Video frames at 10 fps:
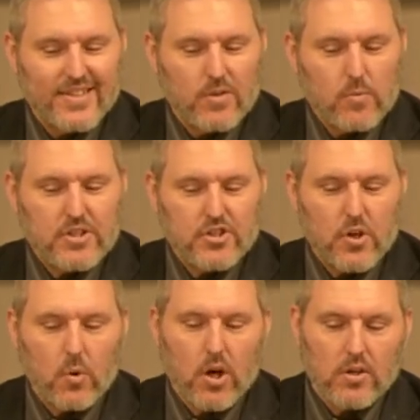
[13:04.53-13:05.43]
We show
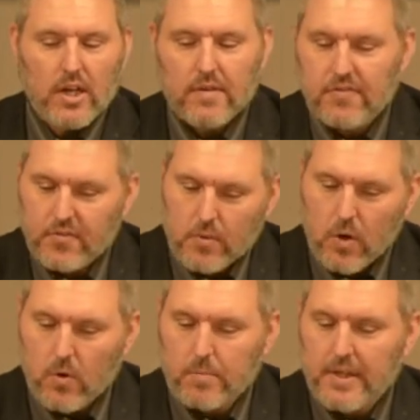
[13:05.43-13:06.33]
our love through our
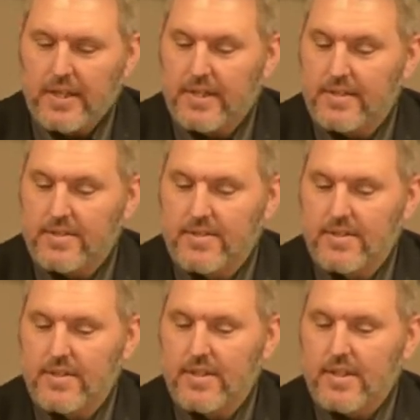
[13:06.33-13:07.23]
obedience.
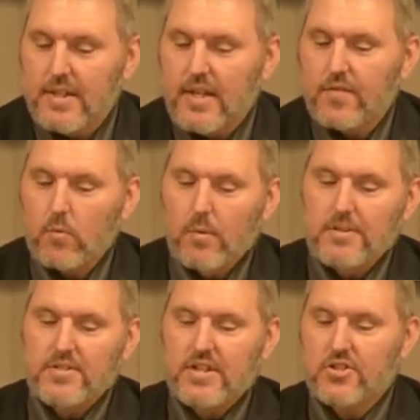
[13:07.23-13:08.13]
If a woman
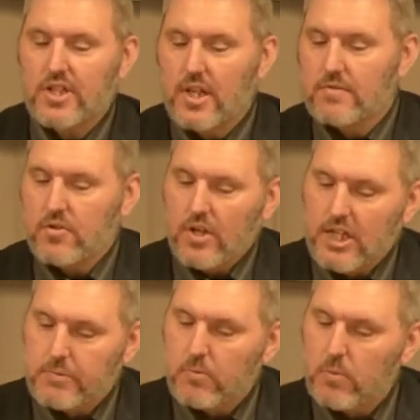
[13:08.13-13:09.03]
says she loves her
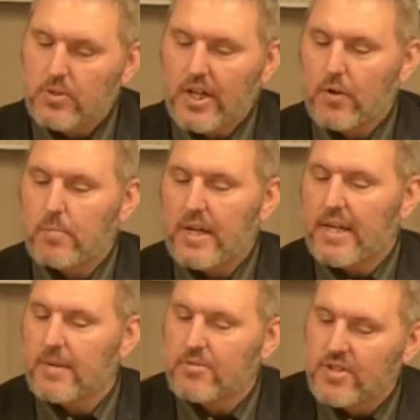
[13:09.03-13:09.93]
husband will not obey
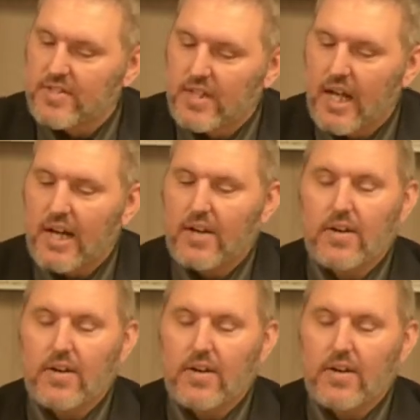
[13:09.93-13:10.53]
him, she is a liar.